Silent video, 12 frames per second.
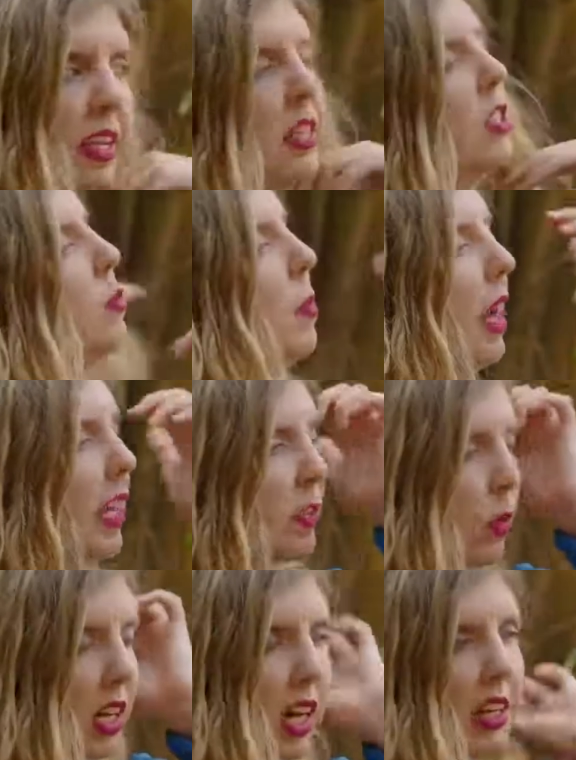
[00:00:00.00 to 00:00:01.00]
in the
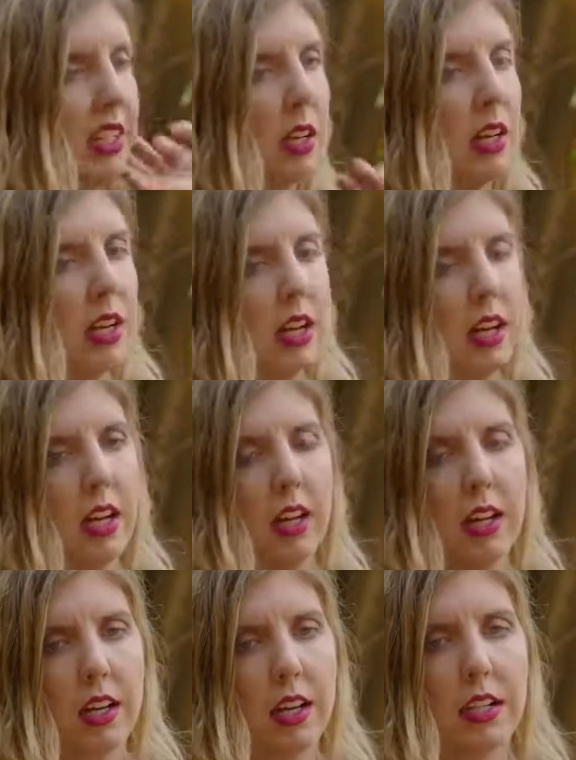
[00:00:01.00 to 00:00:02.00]
space, what are the
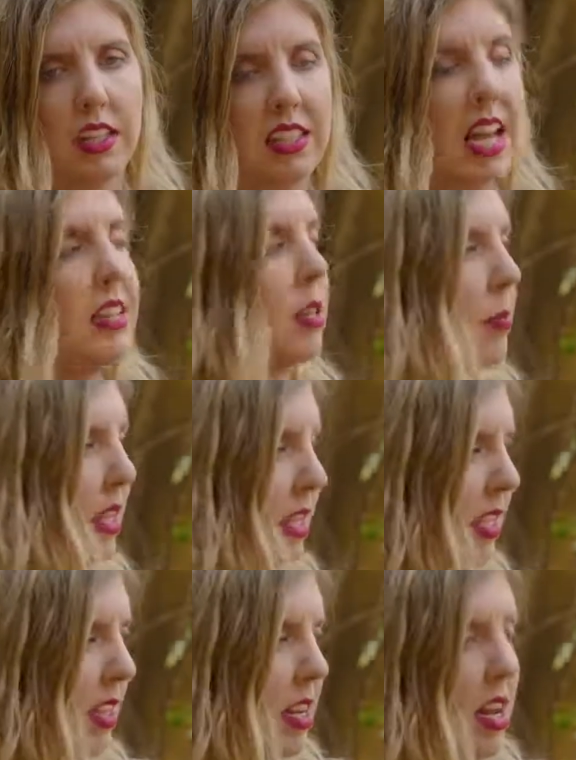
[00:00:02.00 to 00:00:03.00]

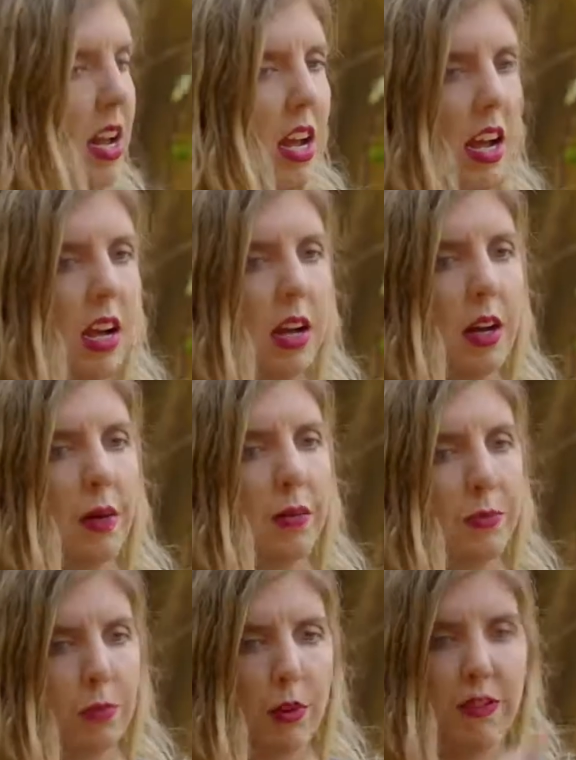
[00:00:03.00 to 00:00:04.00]
sentiments.
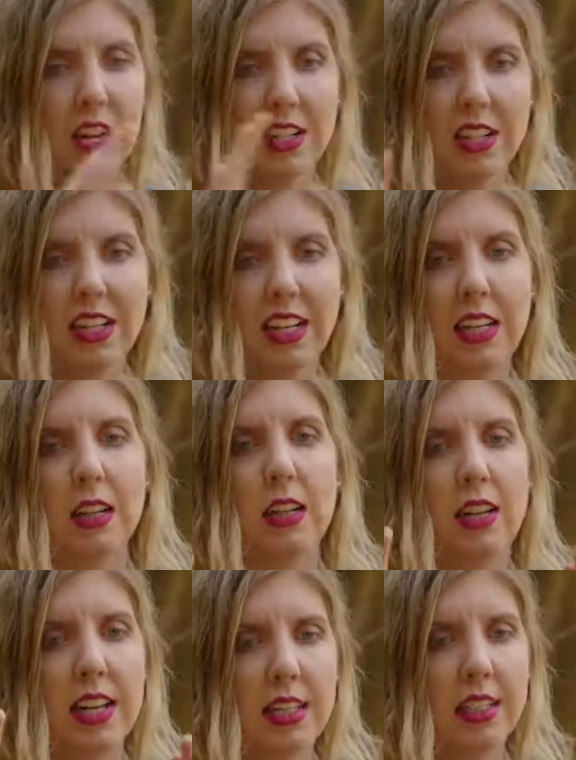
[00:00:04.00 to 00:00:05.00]
Okay. Professionally,
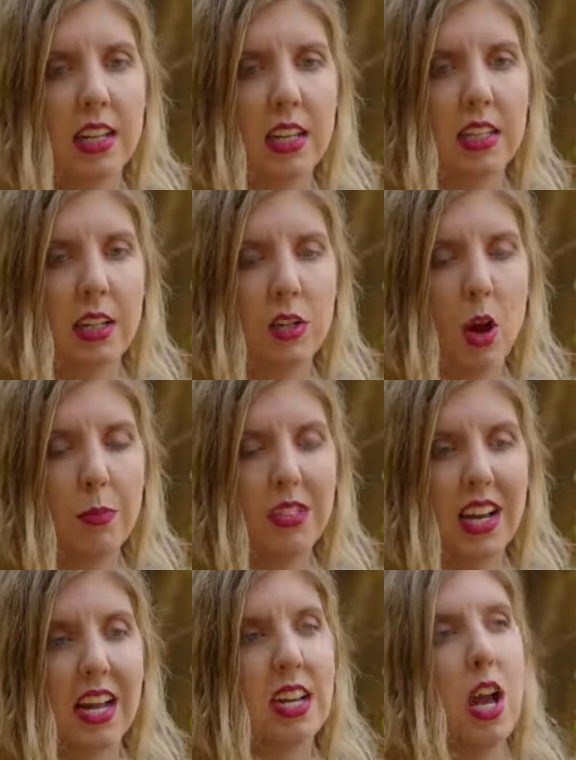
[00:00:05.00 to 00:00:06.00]
LinkedIn is a top
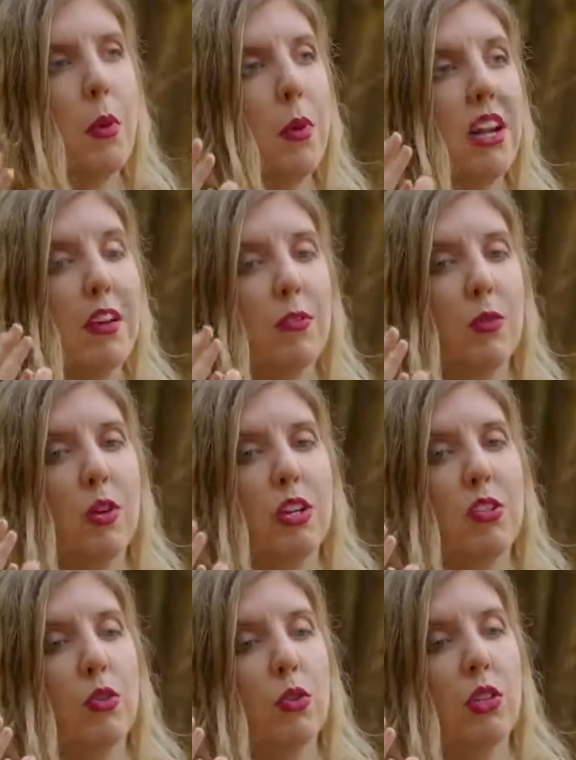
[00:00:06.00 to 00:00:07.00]
site, but if you want
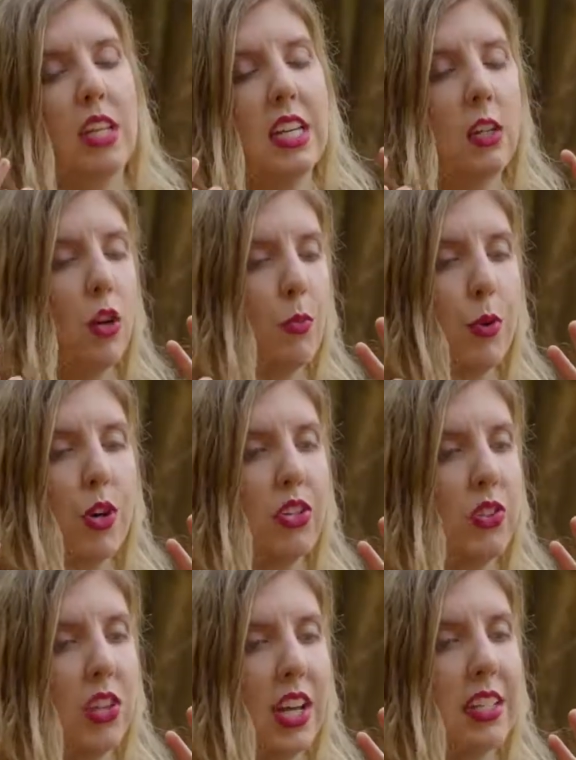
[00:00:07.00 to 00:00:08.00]
to do
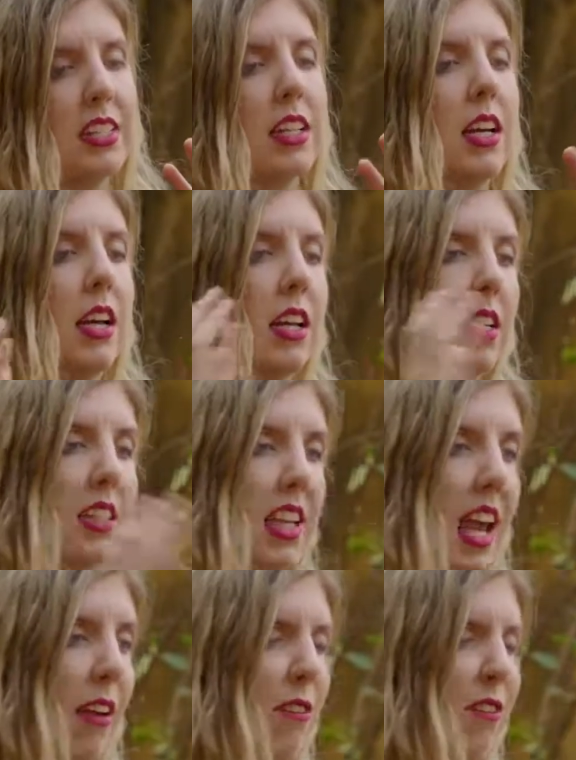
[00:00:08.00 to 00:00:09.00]
e-commerce things, then